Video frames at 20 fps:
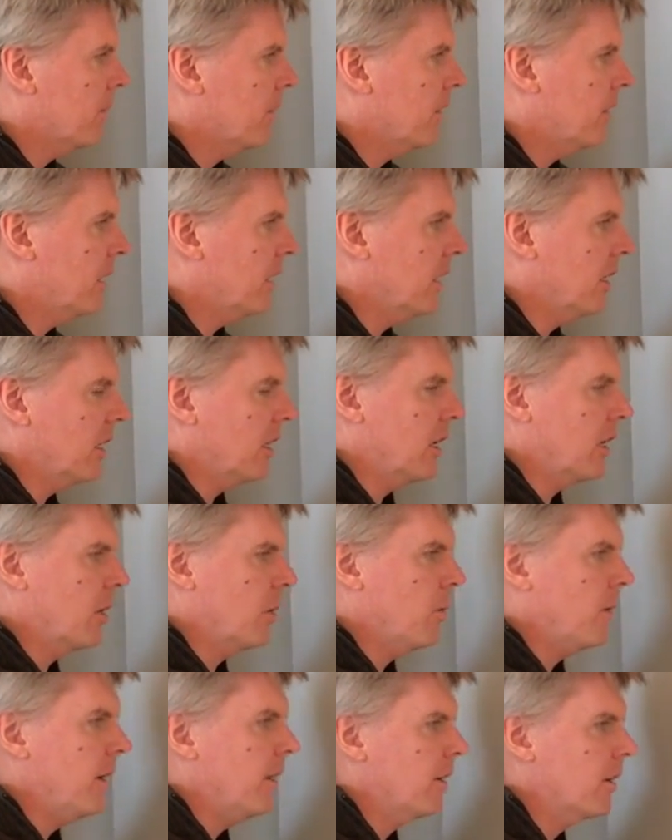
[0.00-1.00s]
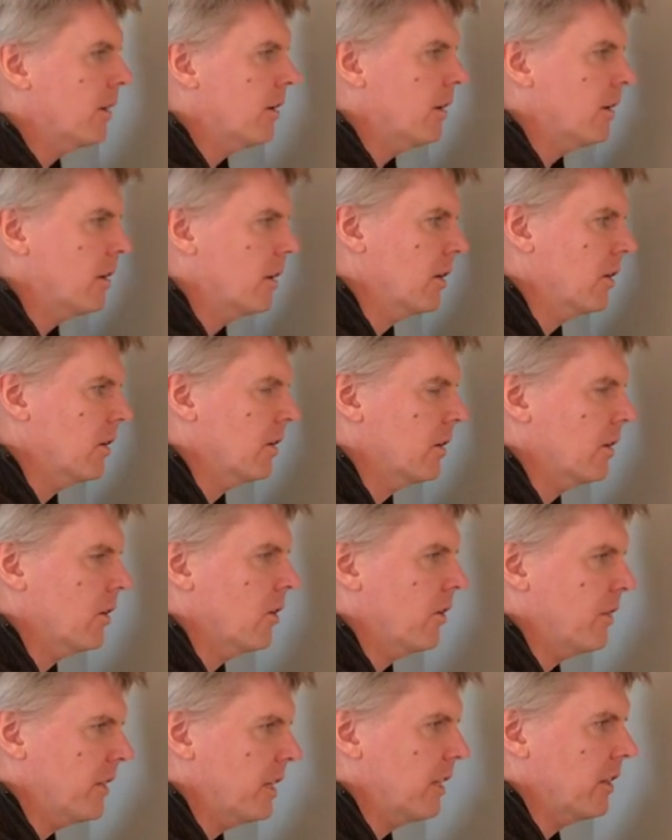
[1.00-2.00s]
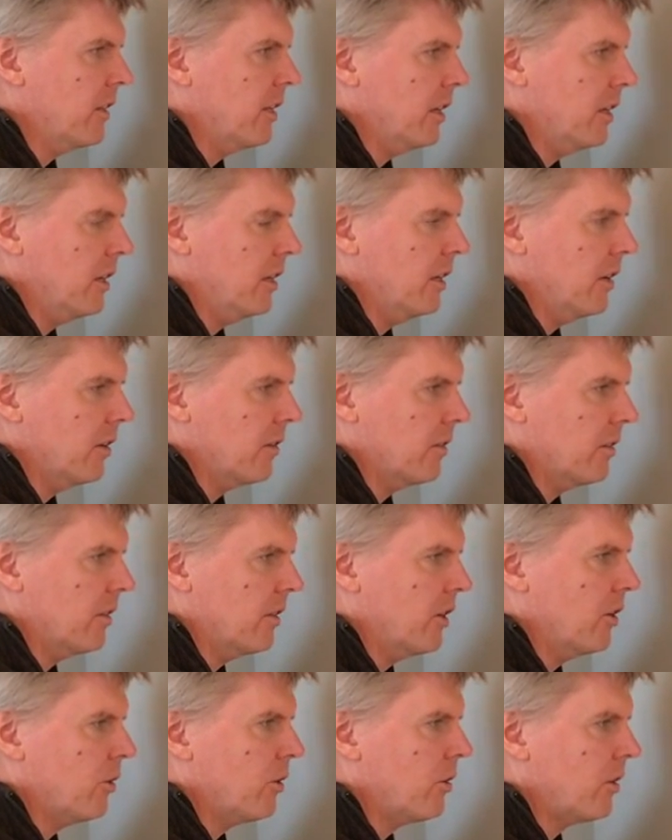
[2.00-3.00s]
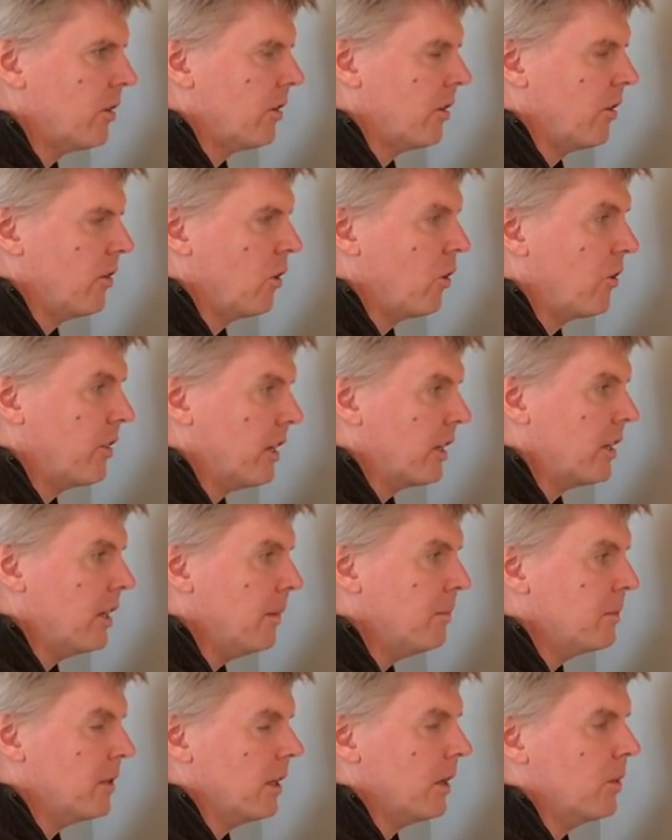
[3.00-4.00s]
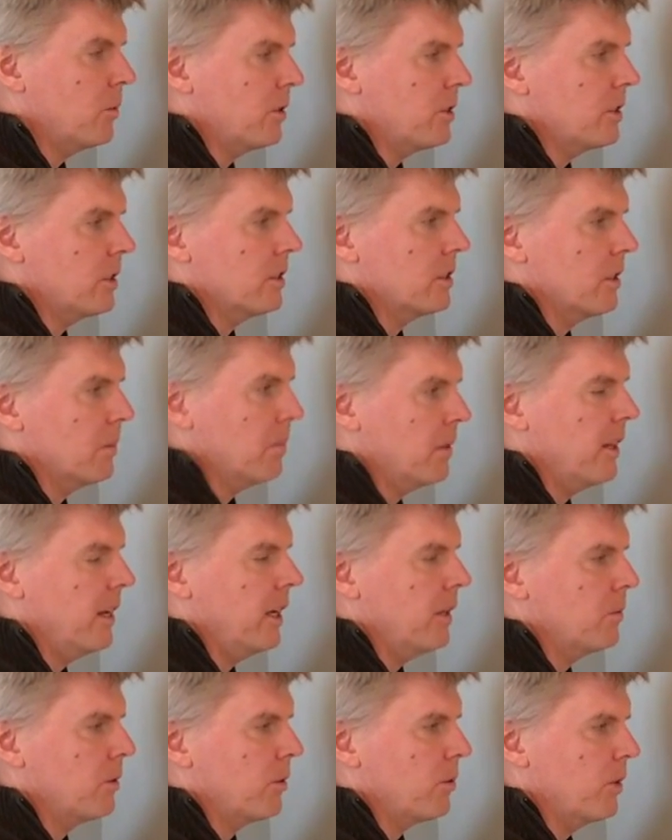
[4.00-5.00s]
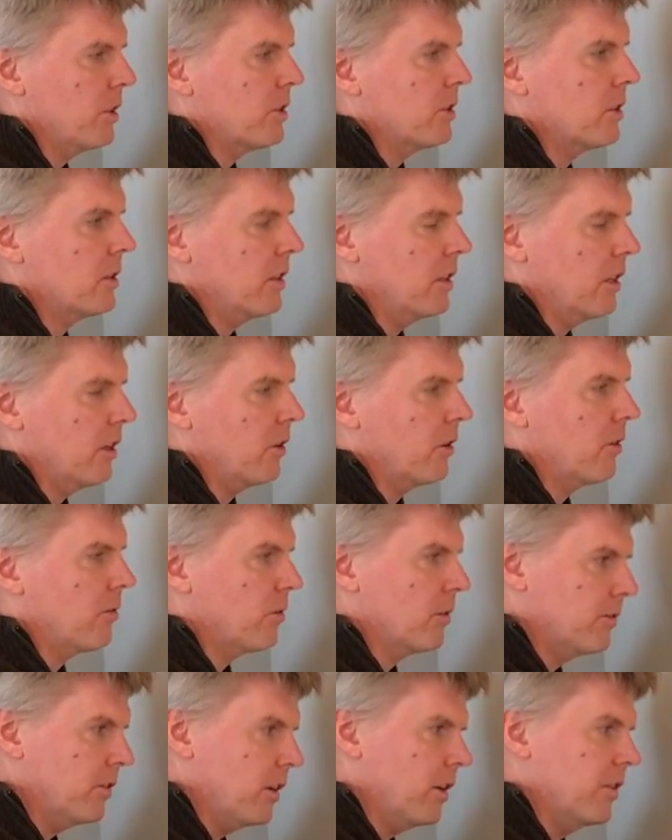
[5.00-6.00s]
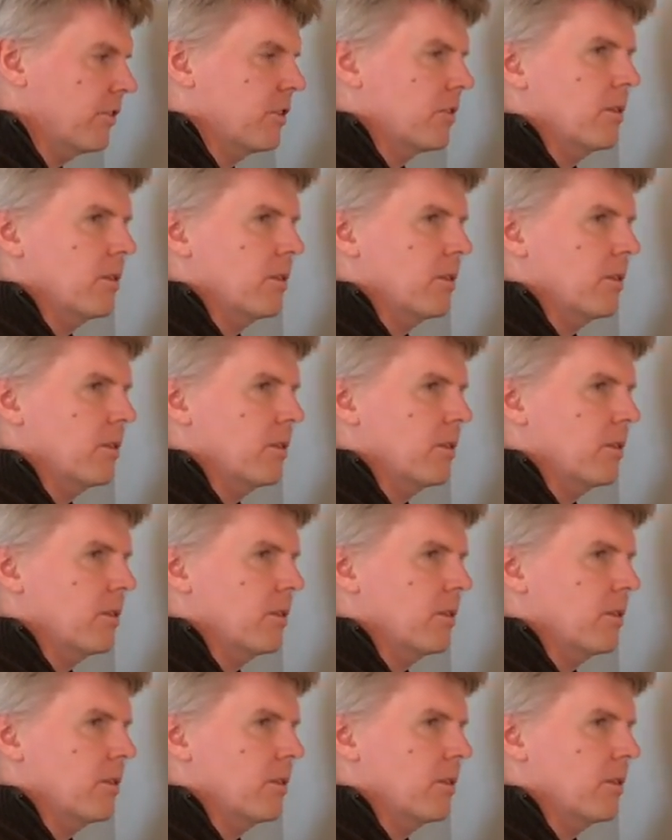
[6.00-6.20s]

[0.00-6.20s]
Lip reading: the equator, or the Earth's, or the ecliptic, which is the plane with which the Earth revolves